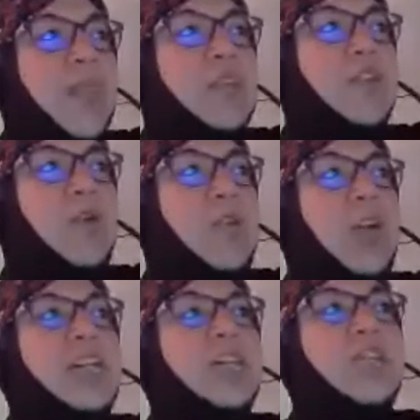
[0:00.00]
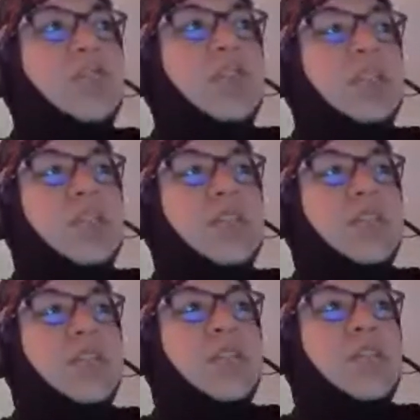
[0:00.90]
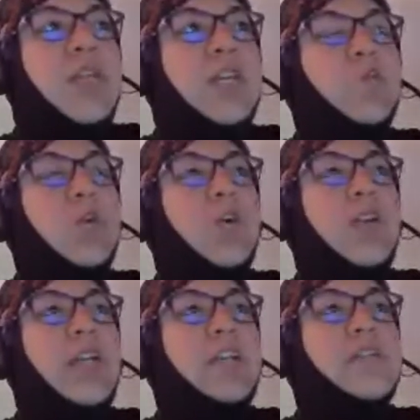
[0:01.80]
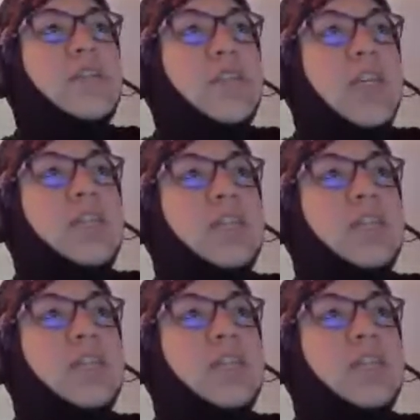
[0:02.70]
So the cluster is a network connected set